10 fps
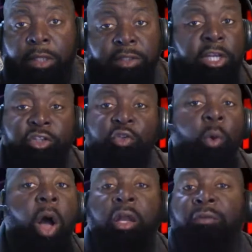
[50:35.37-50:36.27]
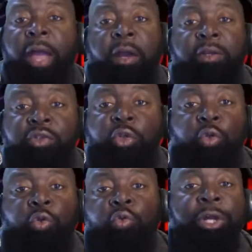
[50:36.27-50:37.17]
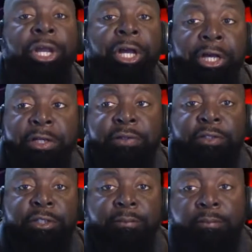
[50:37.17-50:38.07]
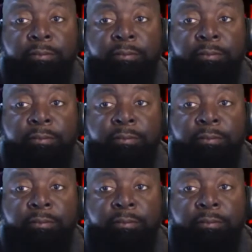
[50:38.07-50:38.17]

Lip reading: It's teachers walking around in schools with guns.